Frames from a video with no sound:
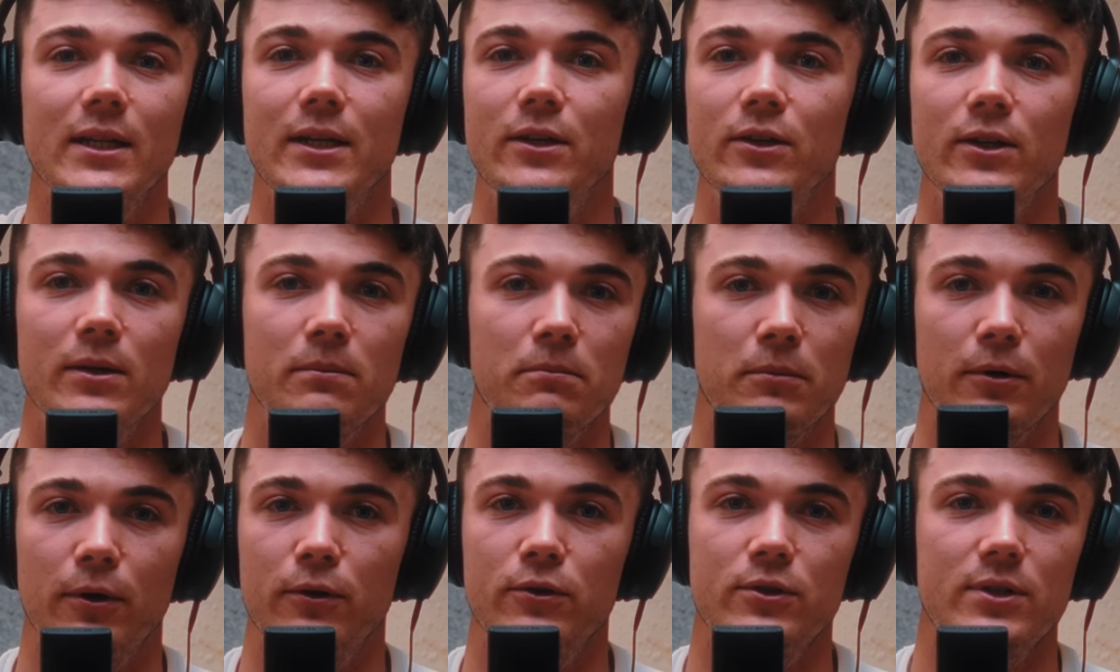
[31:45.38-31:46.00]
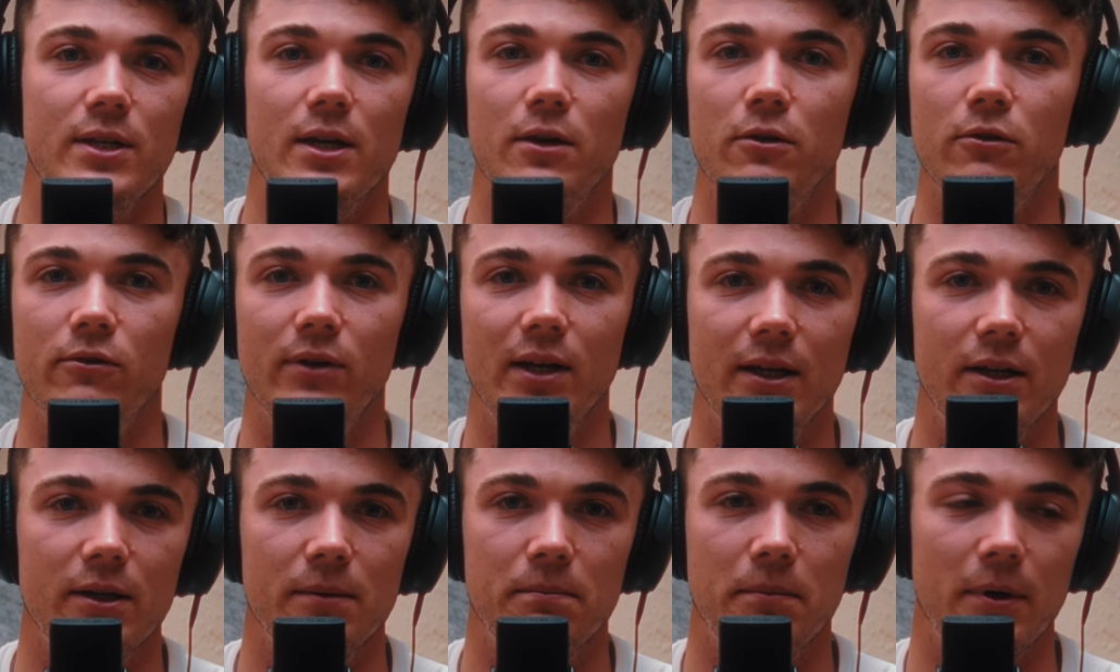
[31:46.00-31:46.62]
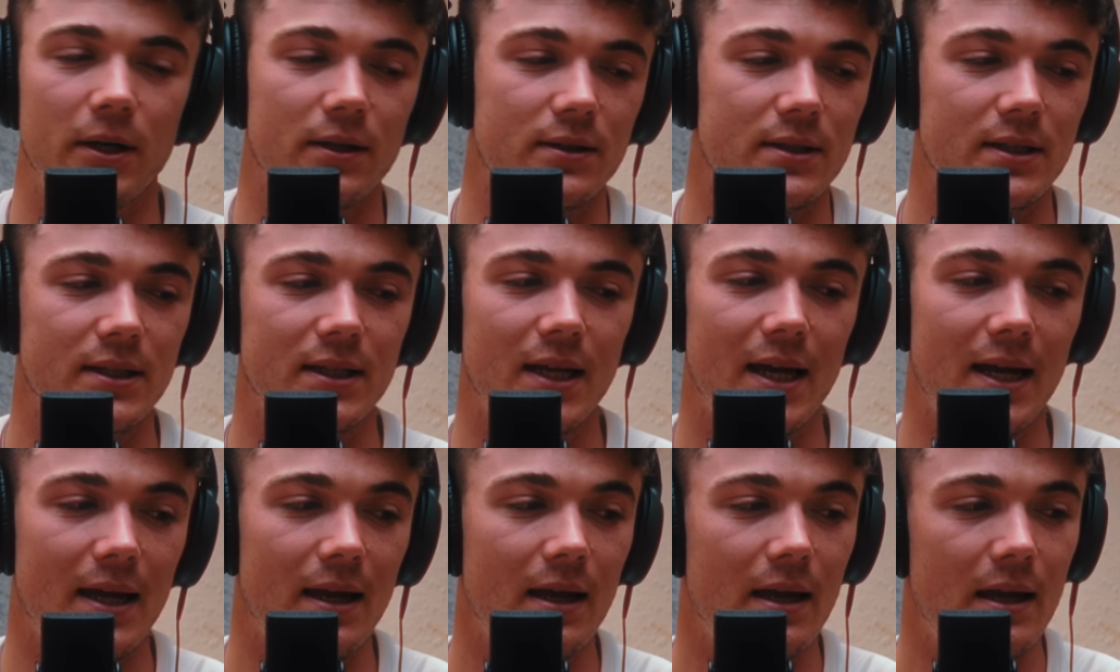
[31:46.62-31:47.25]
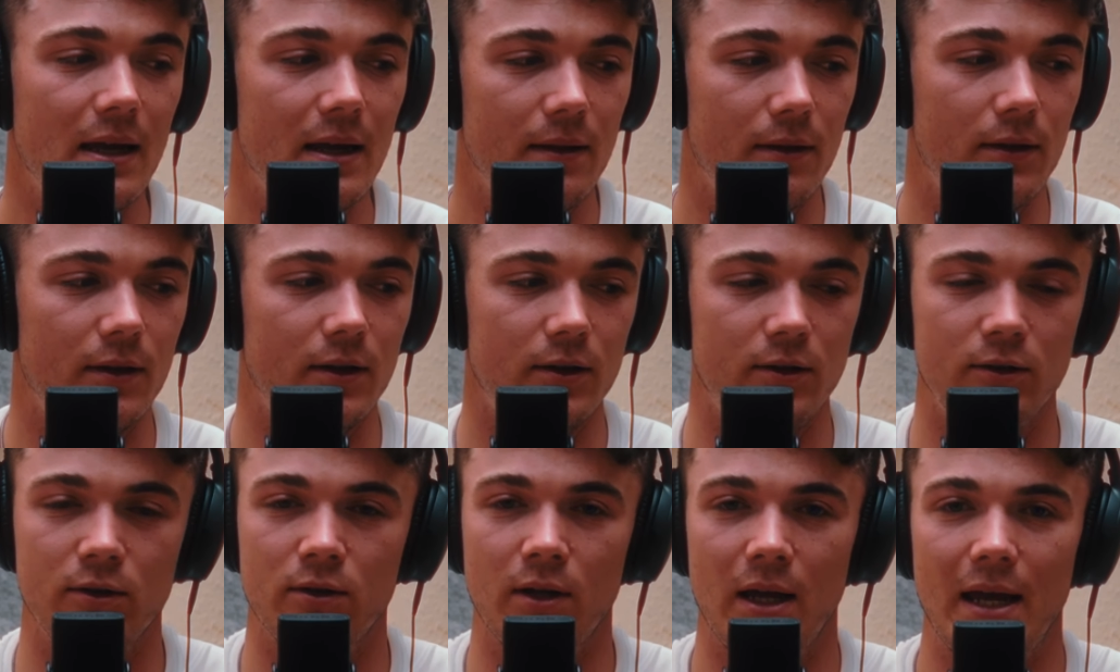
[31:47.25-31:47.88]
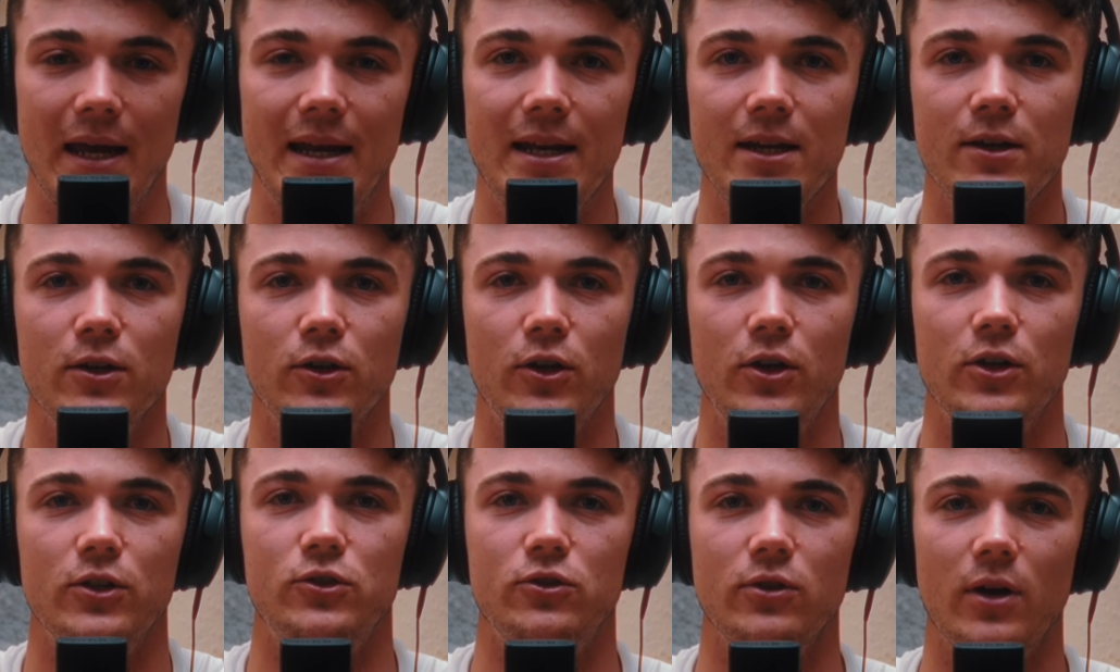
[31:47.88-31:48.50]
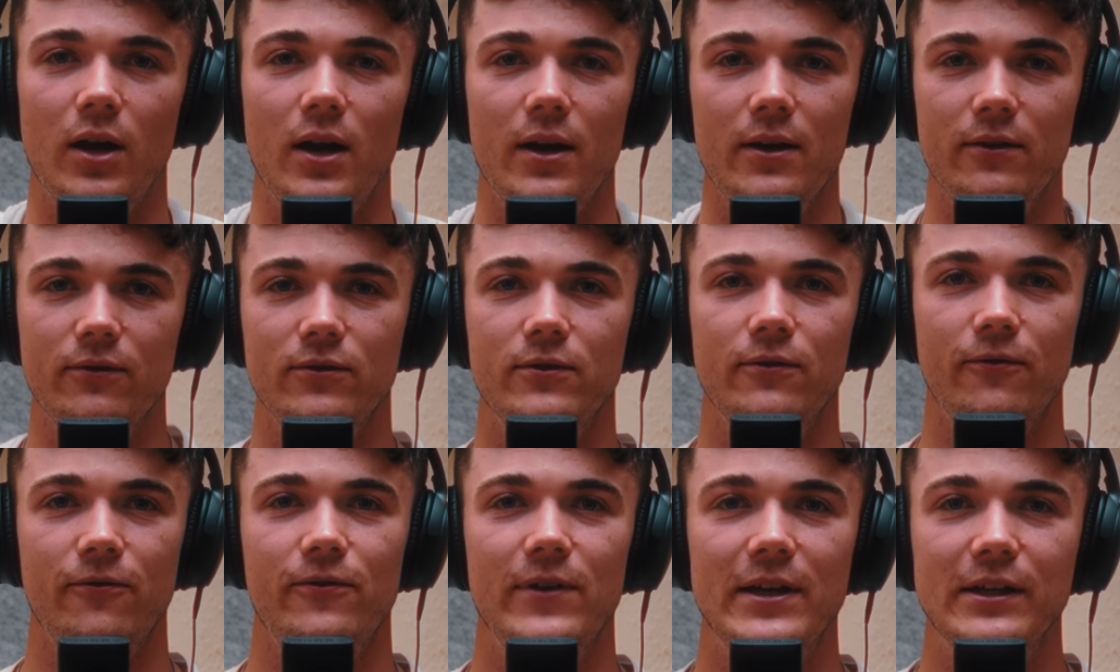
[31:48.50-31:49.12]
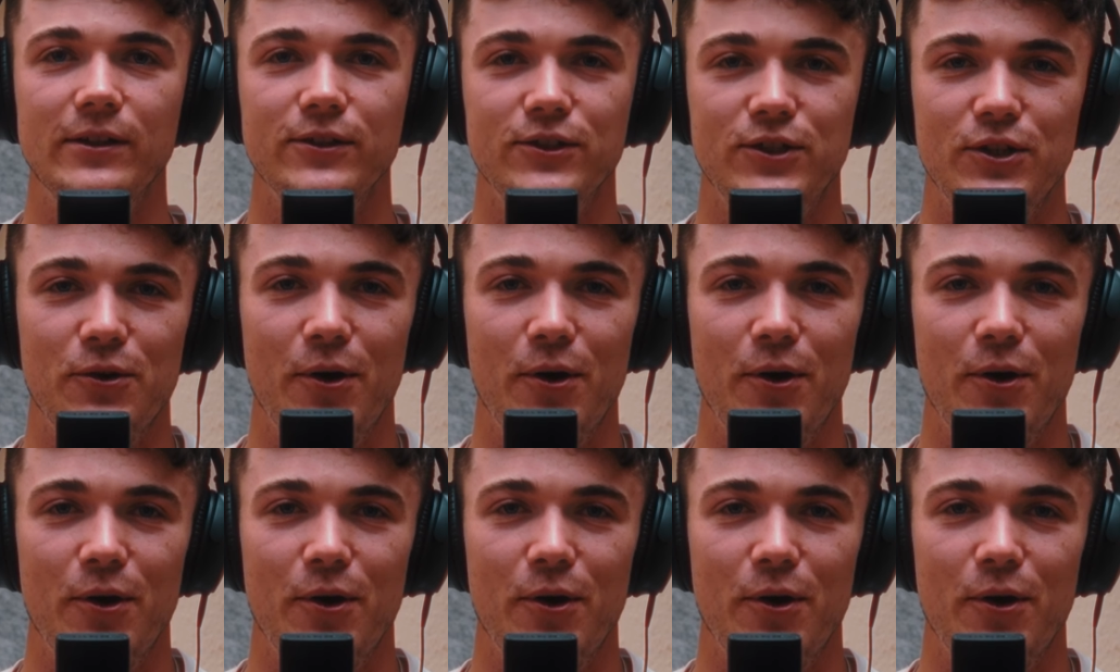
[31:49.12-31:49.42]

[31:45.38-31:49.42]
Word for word: good approach day or a really good putting day. The, hitting a good drive fills you